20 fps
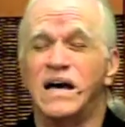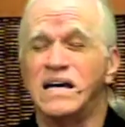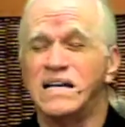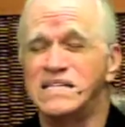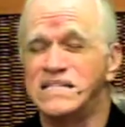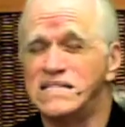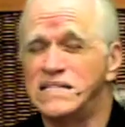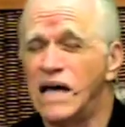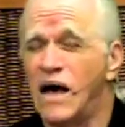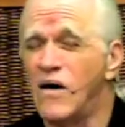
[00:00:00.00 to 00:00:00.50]

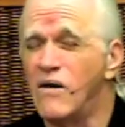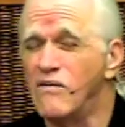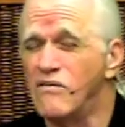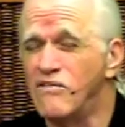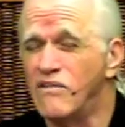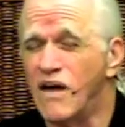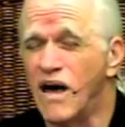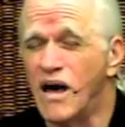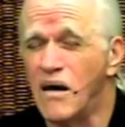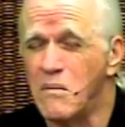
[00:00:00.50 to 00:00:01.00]
South
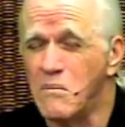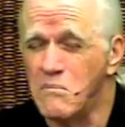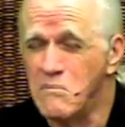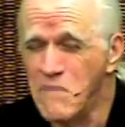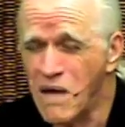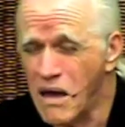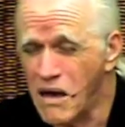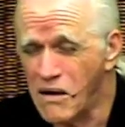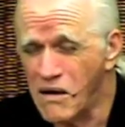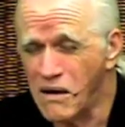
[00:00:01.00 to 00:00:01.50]

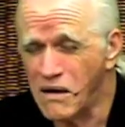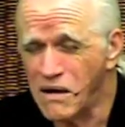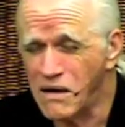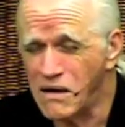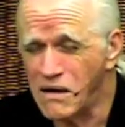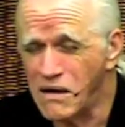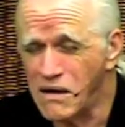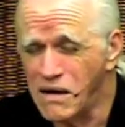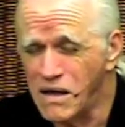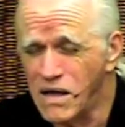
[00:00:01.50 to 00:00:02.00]

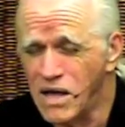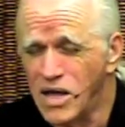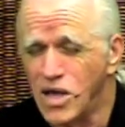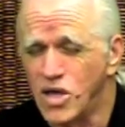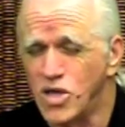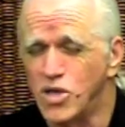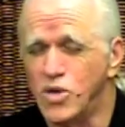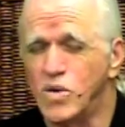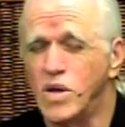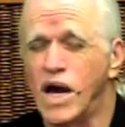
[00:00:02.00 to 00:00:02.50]
America,
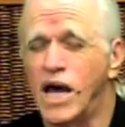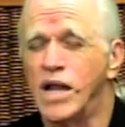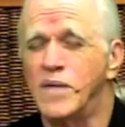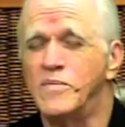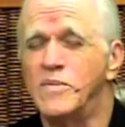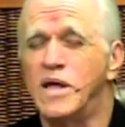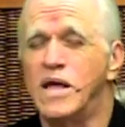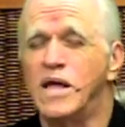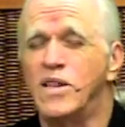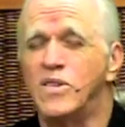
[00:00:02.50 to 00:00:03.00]
you got
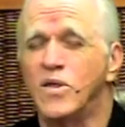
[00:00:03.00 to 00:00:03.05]
them.